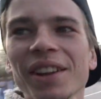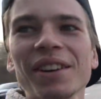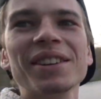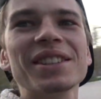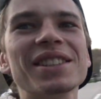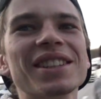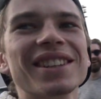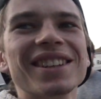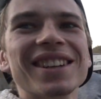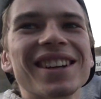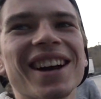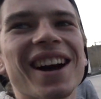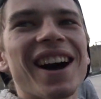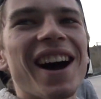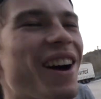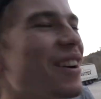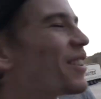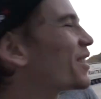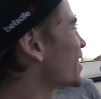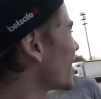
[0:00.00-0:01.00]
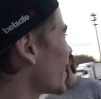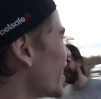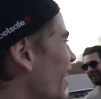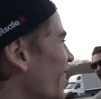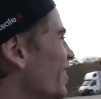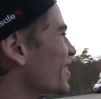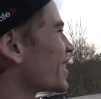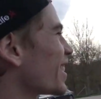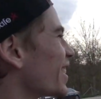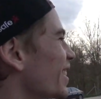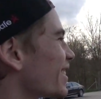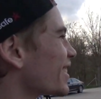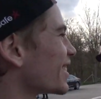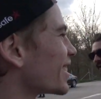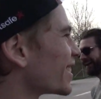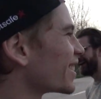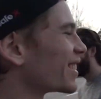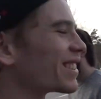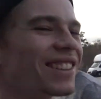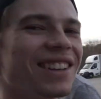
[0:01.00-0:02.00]
there is. A, I was like,
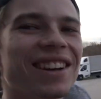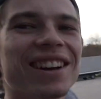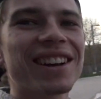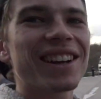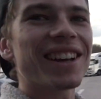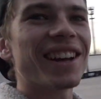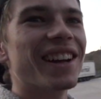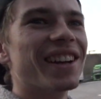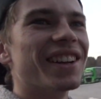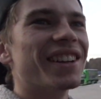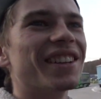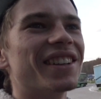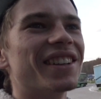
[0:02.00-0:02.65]
okay.